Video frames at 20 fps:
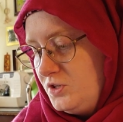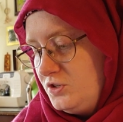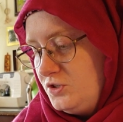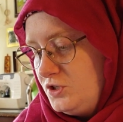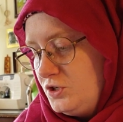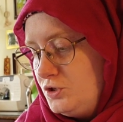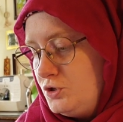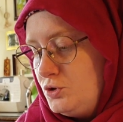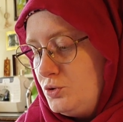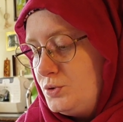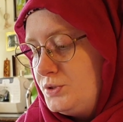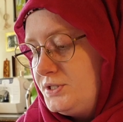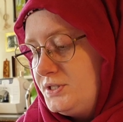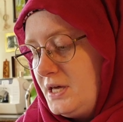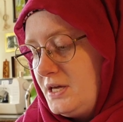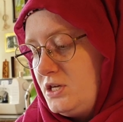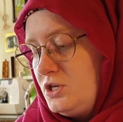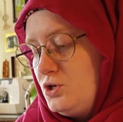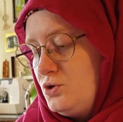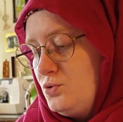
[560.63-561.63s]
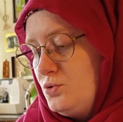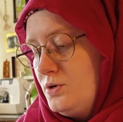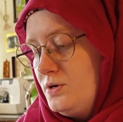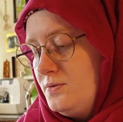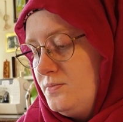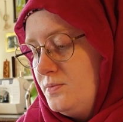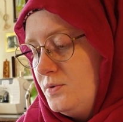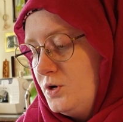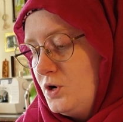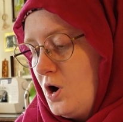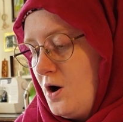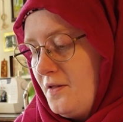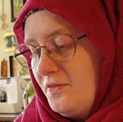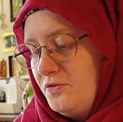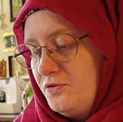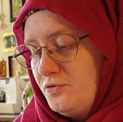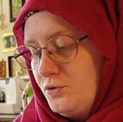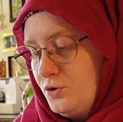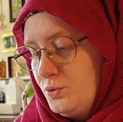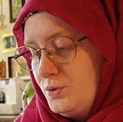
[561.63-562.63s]
deduce that you had gone
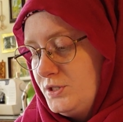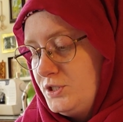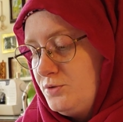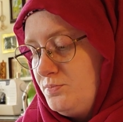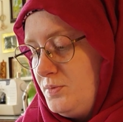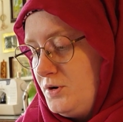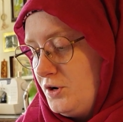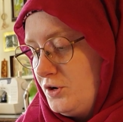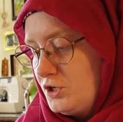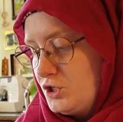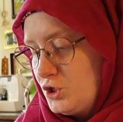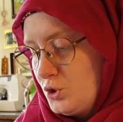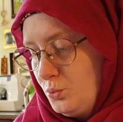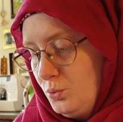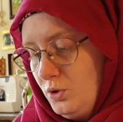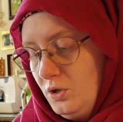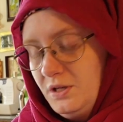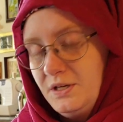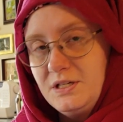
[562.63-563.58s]
through a spiritual